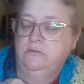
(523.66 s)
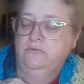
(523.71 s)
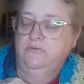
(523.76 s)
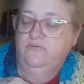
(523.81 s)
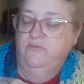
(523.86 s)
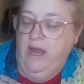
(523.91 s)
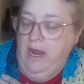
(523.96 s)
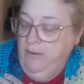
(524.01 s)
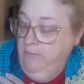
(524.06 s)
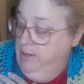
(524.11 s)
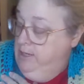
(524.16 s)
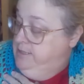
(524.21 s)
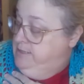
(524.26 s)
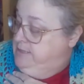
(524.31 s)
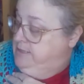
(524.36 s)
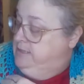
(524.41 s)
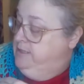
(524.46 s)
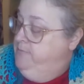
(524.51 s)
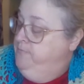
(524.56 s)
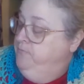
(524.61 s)

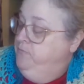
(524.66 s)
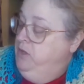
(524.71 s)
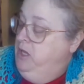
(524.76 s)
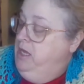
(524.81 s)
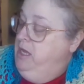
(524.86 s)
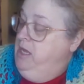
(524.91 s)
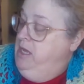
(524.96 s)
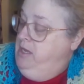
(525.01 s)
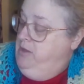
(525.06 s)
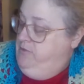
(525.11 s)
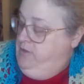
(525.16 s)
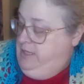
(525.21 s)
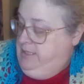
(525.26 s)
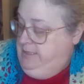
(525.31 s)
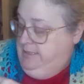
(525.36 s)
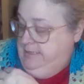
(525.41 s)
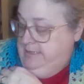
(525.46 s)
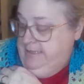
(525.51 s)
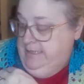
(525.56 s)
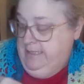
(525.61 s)
virus, then
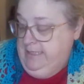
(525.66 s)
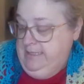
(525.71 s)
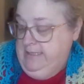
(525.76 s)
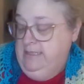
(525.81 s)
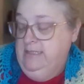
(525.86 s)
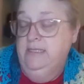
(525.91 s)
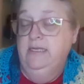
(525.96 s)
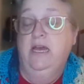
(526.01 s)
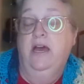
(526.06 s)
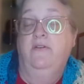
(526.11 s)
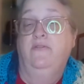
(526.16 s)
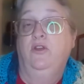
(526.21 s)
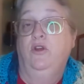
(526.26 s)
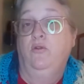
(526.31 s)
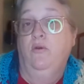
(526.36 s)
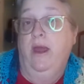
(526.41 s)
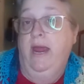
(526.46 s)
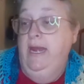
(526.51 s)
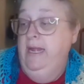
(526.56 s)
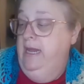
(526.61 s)
6 of the
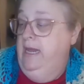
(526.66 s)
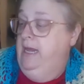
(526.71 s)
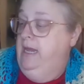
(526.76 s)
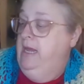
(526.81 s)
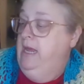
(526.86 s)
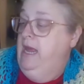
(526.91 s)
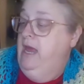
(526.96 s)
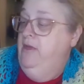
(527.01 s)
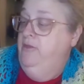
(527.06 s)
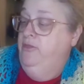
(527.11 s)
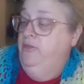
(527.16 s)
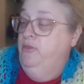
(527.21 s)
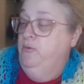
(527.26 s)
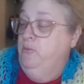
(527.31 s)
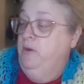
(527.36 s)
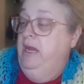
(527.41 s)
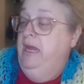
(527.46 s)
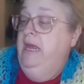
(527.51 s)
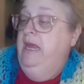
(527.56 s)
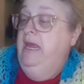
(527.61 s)
granny, and
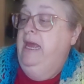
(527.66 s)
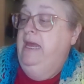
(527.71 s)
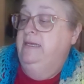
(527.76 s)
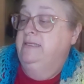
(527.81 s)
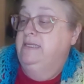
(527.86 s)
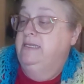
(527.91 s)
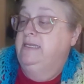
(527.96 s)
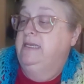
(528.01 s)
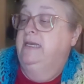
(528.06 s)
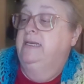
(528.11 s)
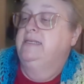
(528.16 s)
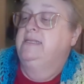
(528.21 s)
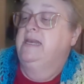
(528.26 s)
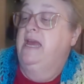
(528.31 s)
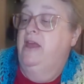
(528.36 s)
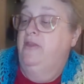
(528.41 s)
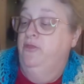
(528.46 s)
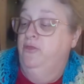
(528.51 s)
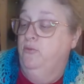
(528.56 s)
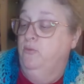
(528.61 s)
3 and 6
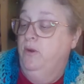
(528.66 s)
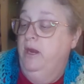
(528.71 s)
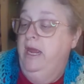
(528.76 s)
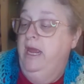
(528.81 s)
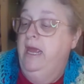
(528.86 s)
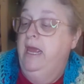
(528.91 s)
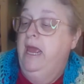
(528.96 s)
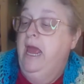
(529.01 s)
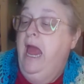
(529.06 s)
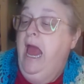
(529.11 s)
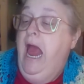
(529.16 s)
and 3.